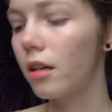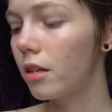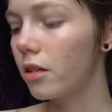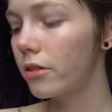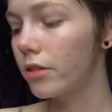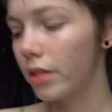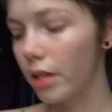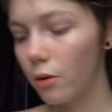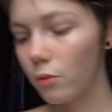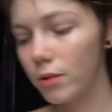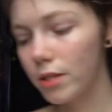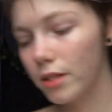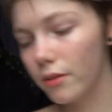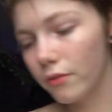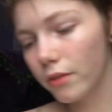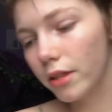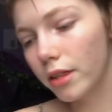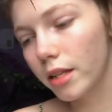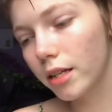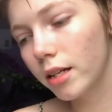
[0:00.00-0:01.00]
so that was
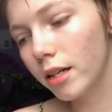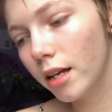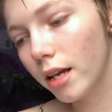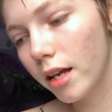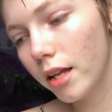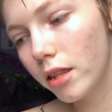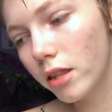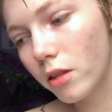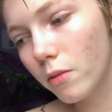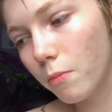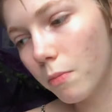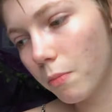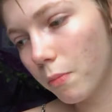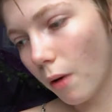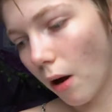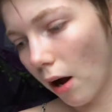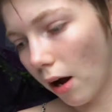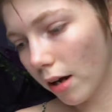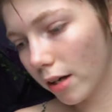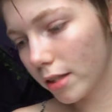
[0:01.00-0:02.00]
everything in the
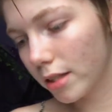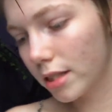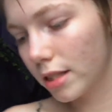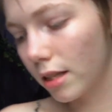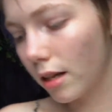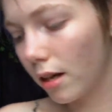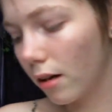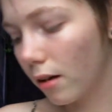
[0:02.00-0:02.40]
box.